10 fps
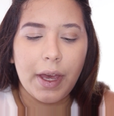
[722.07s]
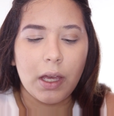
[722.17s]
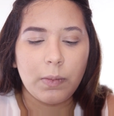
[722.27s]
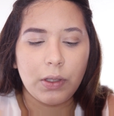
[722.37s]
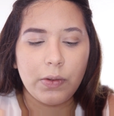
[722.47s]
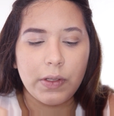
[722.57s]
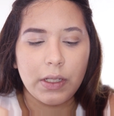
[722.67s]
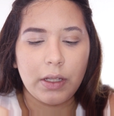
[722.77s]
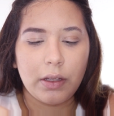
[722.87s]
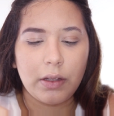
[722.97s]
I'm
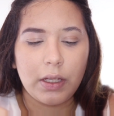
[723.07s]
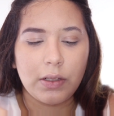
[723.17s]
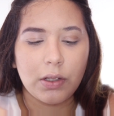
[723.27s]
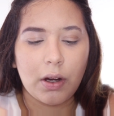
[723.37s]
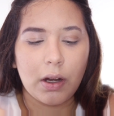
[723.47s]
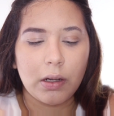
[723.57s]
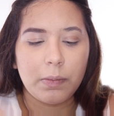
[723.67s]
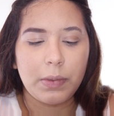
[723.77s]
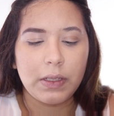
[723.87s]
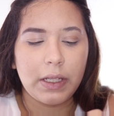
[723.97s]
using the Tarte
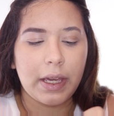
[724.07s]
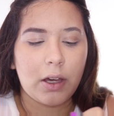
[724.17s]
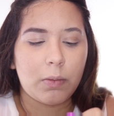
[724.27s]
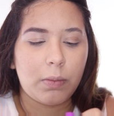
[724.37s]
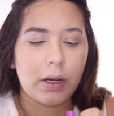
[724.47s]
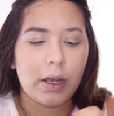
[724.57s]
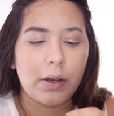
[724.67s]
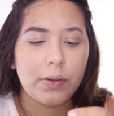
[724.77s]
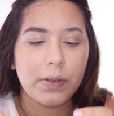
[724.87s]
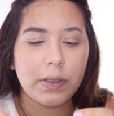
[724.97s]
Busy Gal
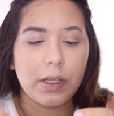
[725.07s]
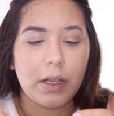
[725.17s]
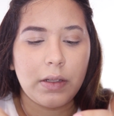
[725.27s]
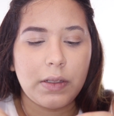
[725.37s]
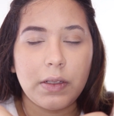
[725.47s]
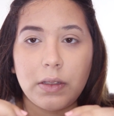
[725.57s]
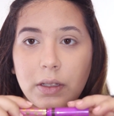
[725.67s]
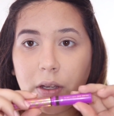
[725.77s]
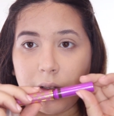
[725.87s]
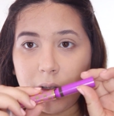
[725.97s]
Brows, and this is in the
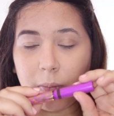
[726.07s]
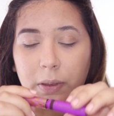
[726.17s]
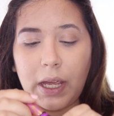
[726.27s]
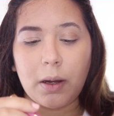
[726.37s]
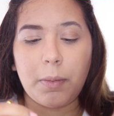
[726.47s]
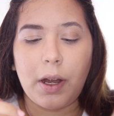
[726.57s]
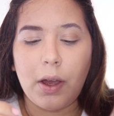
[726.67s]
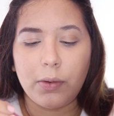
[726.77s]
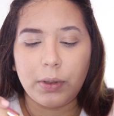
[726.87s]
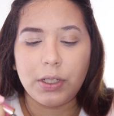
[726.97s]
color of black
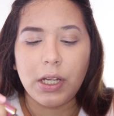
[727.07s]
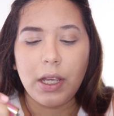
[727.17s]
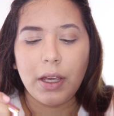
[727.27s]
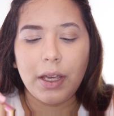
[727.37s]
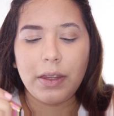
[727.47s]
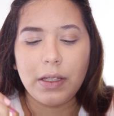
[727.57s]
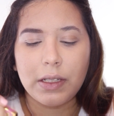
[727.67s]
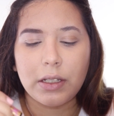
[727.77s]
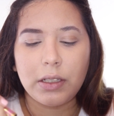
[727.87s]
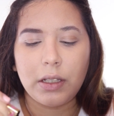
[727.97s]
brown, which I think is
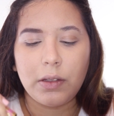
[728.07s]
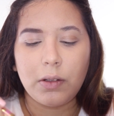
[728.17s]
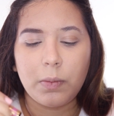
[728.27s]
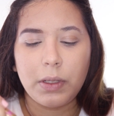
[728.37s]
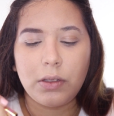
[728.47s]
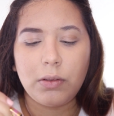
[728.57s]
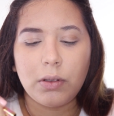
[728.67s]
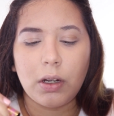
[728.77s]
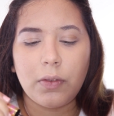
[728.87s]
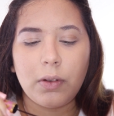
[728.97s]
actually a little bit too
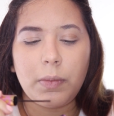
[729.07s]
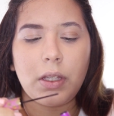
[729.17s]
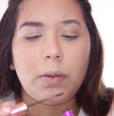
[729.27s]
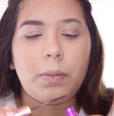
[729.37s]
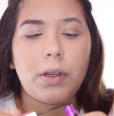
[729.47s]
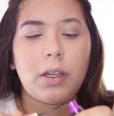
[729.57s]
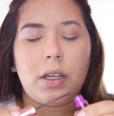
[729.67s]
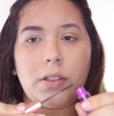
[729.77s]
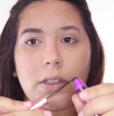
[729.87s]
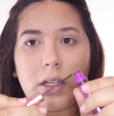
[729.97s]
dark for me, but I
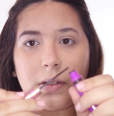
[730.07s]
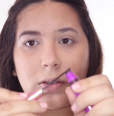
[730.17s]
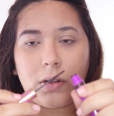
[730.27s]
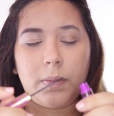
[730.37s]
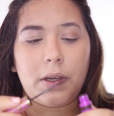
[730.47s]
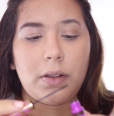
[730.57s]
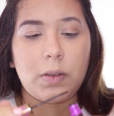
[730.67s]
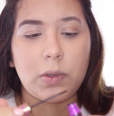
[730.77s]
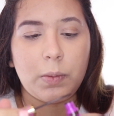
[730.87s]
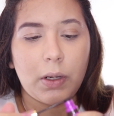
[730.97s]
just kind of scrape out as
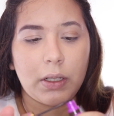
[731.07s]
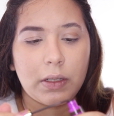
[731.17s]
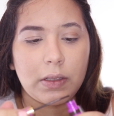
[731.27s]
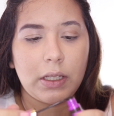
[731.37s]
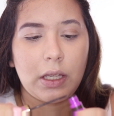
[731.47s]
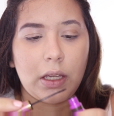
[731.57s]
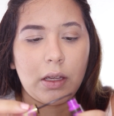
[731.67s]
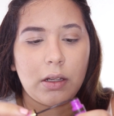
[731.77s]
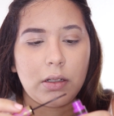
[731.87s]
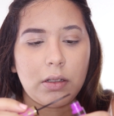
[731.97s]
much product as I
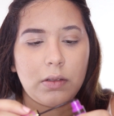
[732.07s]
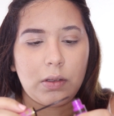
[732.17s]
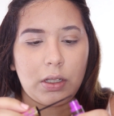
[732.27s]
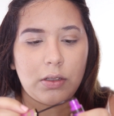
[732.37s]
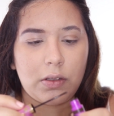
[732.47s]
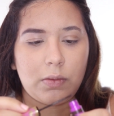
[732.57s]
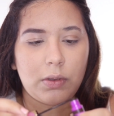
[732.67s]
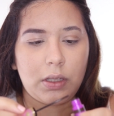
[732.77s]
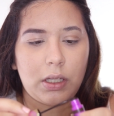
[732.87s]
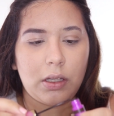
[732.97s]
can so I could just
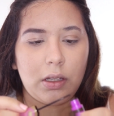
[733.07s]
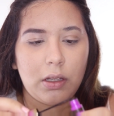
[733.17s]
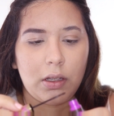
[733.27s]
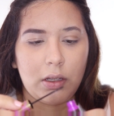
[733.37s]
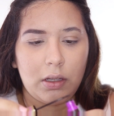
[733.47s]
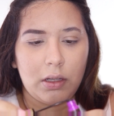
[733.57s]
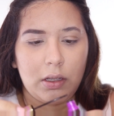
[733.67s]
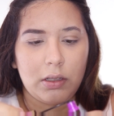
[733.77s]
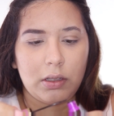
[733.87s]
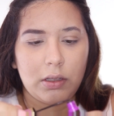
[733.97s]
really
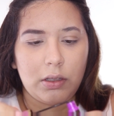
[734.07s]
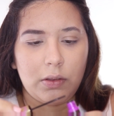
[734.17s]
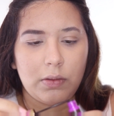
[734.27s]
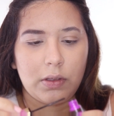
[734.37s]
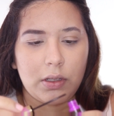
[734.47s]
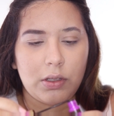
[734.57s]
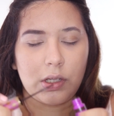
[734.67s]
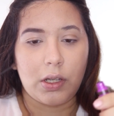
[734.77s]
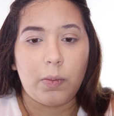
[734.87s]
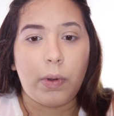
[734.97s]
use the
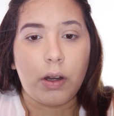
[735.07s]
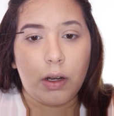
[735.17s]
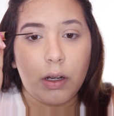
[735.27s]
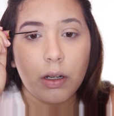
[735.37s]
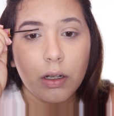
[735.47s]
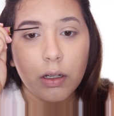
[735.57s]
gel part.